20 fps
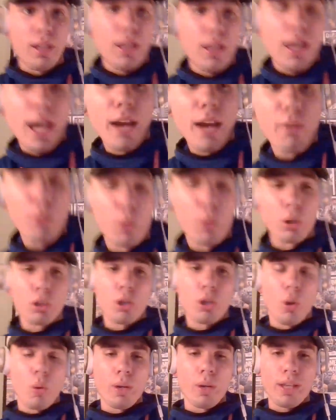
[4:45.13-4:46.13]
Everyone
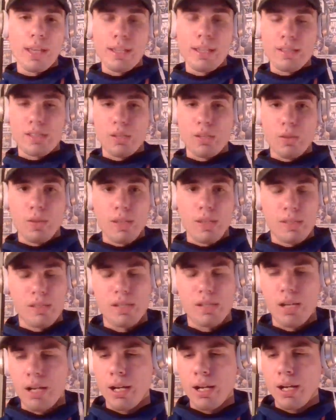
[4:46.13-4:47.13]
going into this
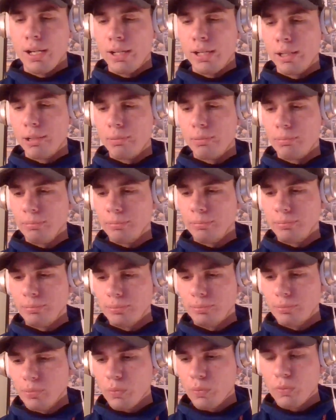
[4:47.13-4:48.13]

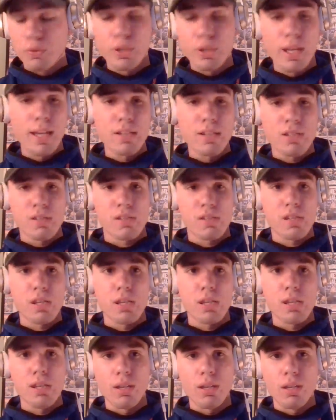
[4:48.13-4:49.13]
free
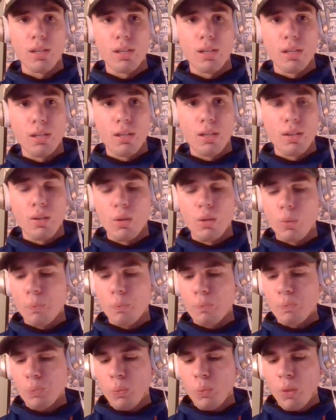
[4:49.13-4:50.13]
agency
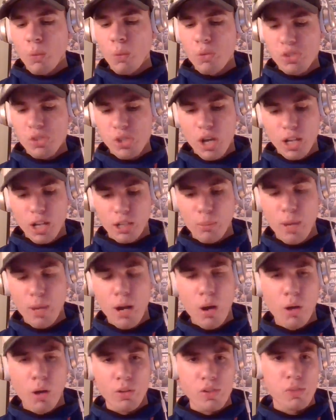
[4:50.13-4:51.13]
was talking
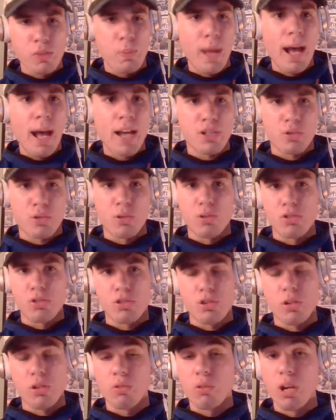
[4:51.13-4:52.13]
about all these pass
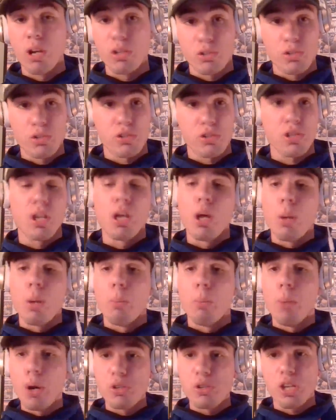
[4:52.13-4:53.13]
rushers.
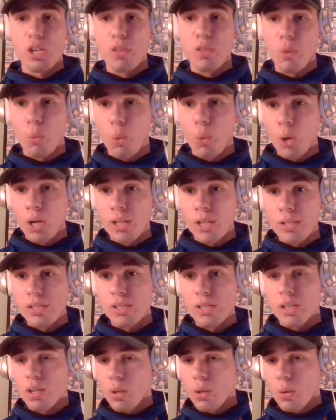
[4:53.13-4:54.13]
Most of the
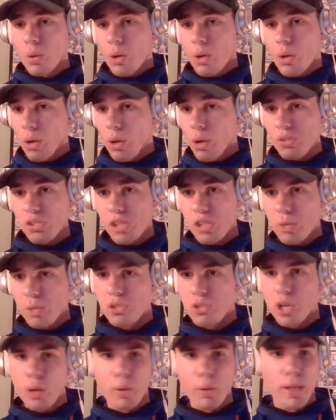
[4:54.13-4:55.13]
ones, oh, what's up,
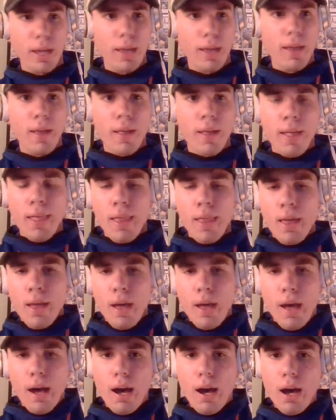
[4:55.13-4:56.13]
Joey?
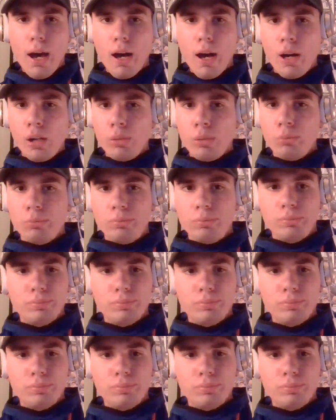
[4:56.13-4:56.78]
All